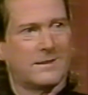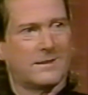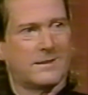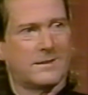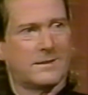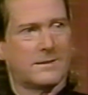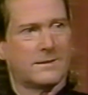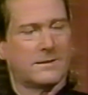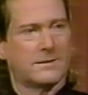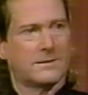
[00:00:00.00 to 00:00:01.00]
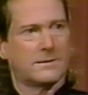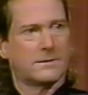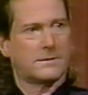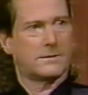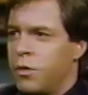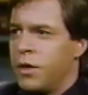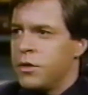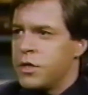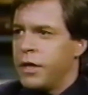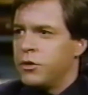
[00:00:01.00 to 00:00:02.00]
A couple of your songs are on
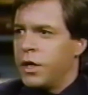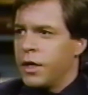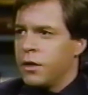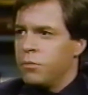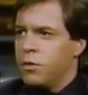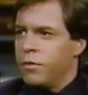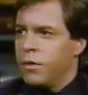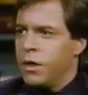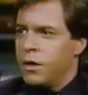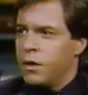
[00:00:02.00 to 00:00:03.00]
the soundtrack of the movie, right?